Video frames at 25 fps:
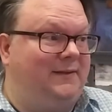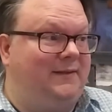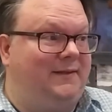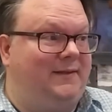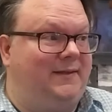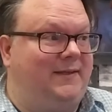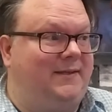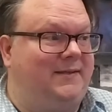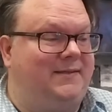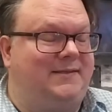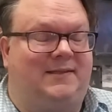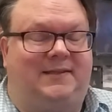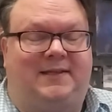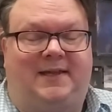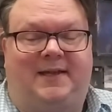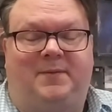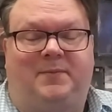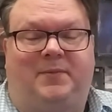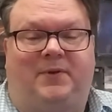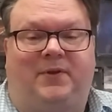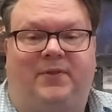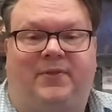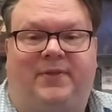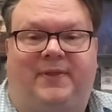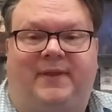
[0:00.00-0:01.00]
his
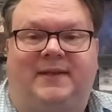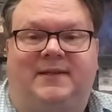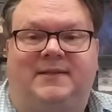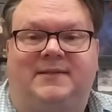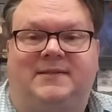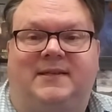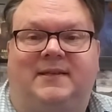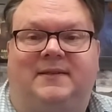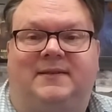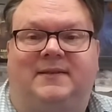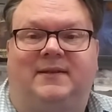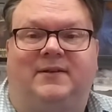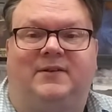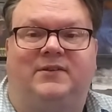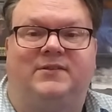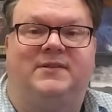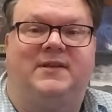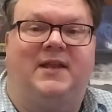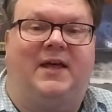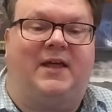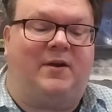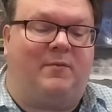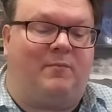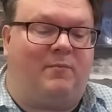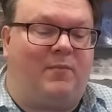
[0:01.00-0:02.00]
label thinks that there's
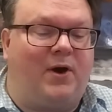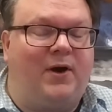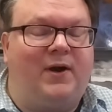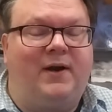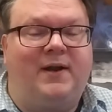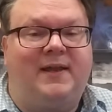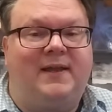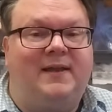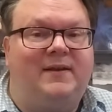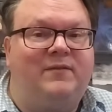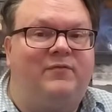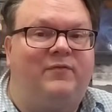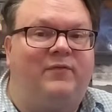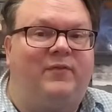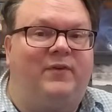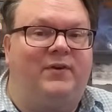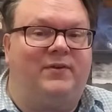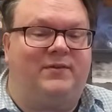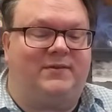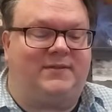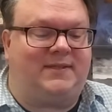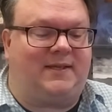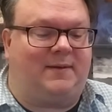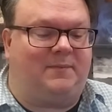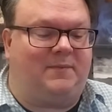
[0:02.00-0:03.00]
not a market for
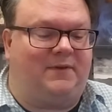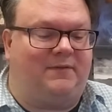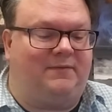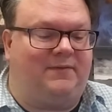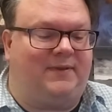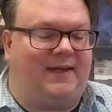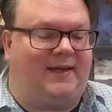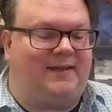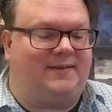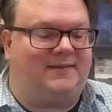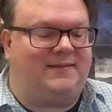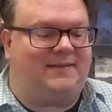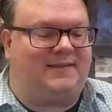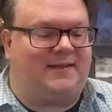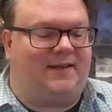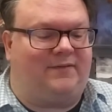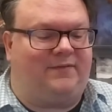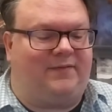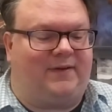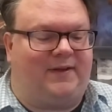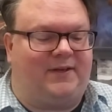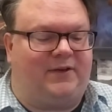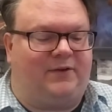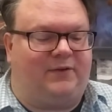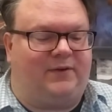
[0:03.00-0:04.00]
some of that stuff.
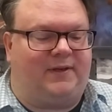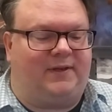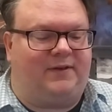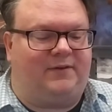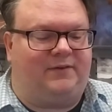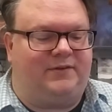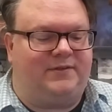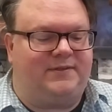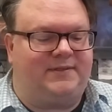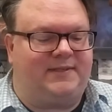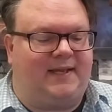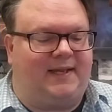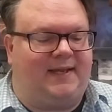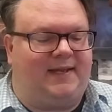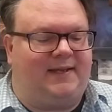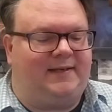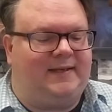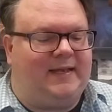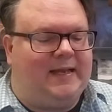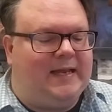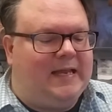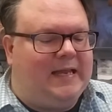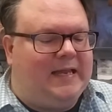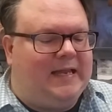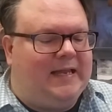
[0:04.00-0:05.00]
I don't understand.
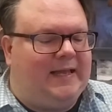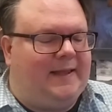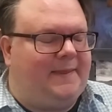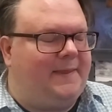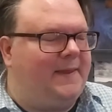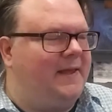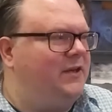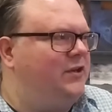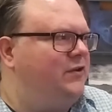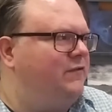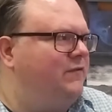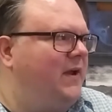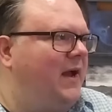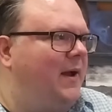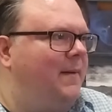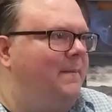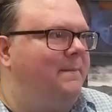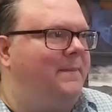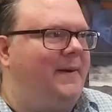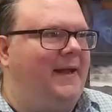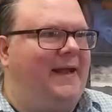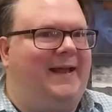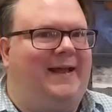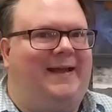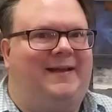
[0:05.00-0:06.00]
And then you've got
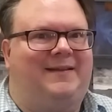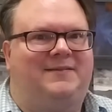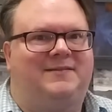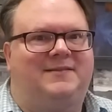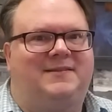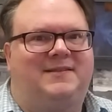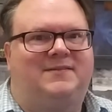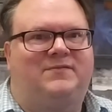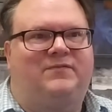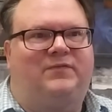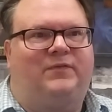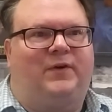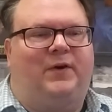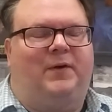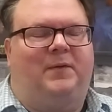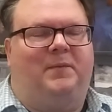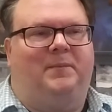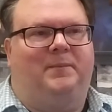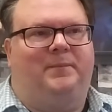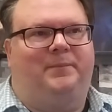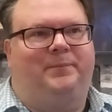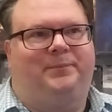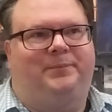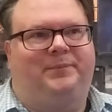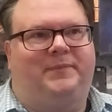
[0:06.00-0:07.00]
bands
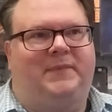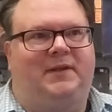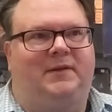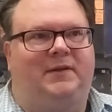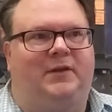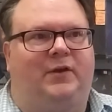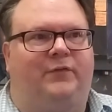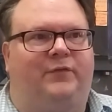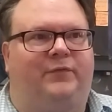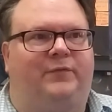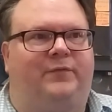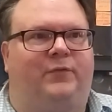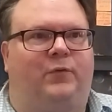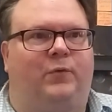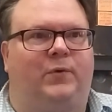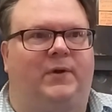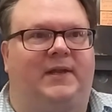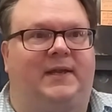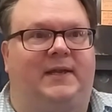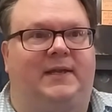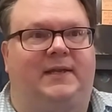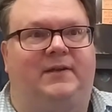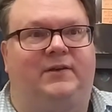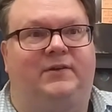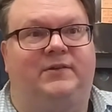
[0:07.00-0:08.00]
from, you know, 40
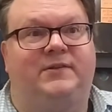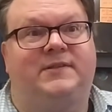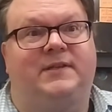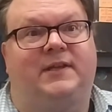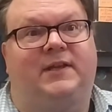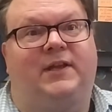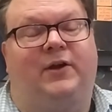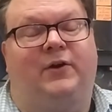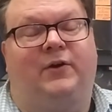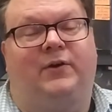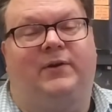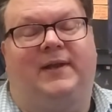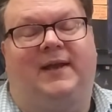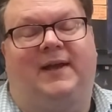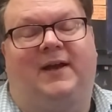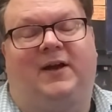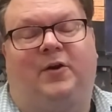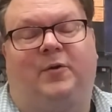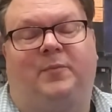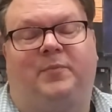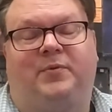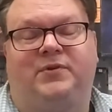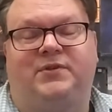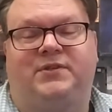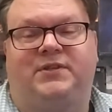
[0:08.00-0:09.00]
years ago now,
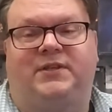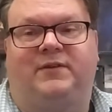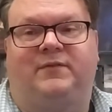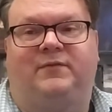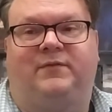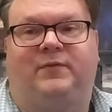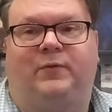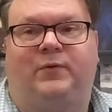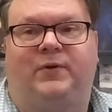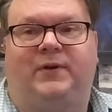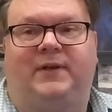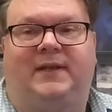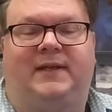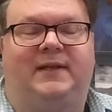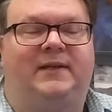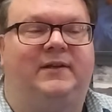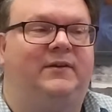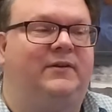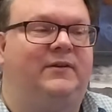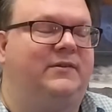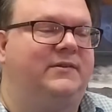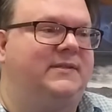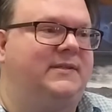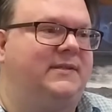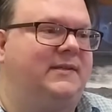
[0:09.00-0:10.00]
or pushing 40
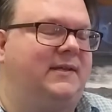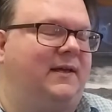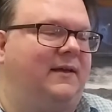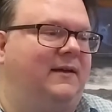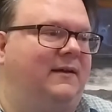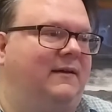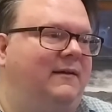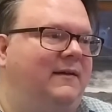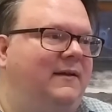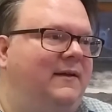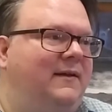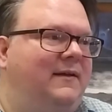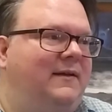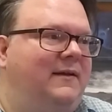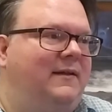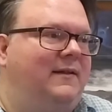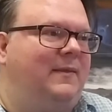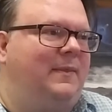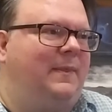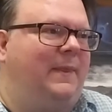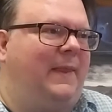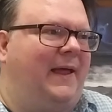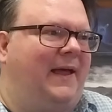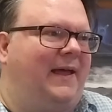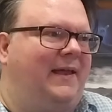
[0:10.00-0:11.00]
years, uh,
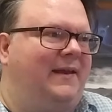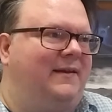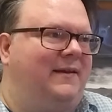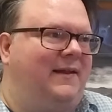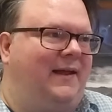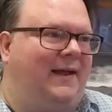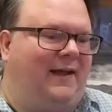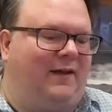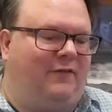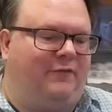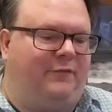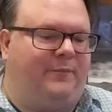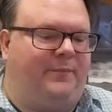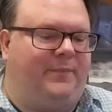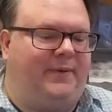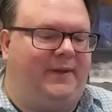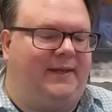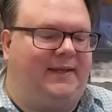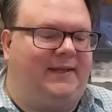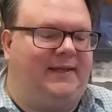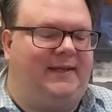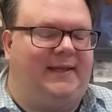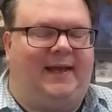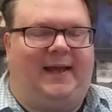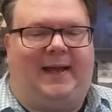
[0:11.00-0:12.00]
that have
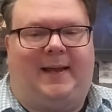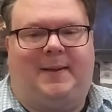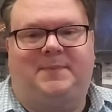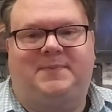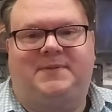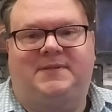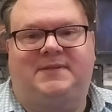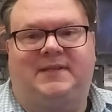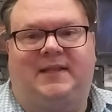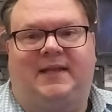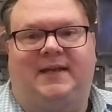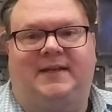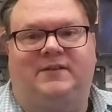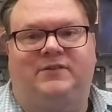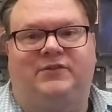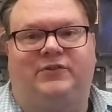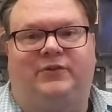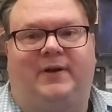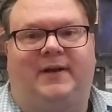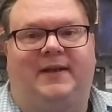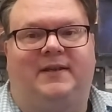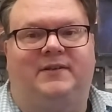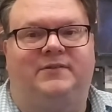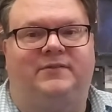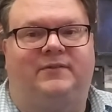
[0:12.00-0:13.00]
big gaps like
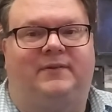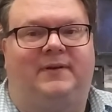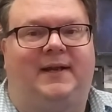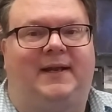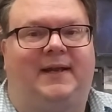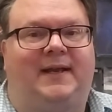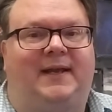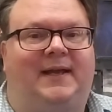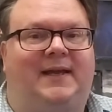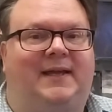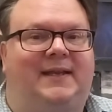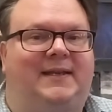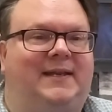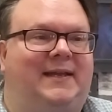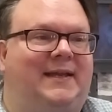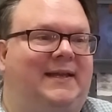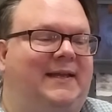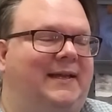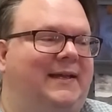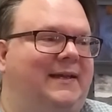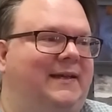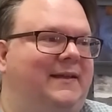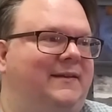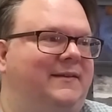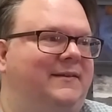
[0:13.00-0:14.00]
Duran Duran
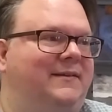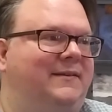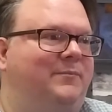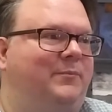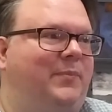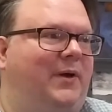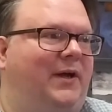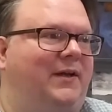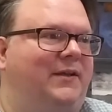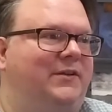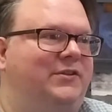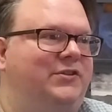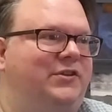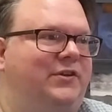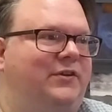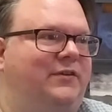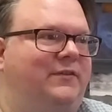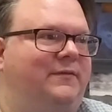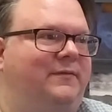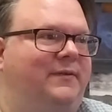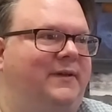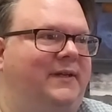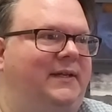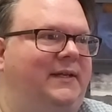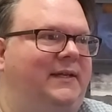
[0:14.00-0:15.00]
and Bon
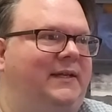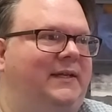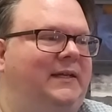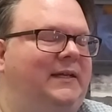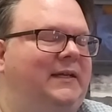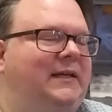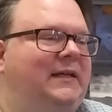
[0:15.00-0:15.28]
Jovi,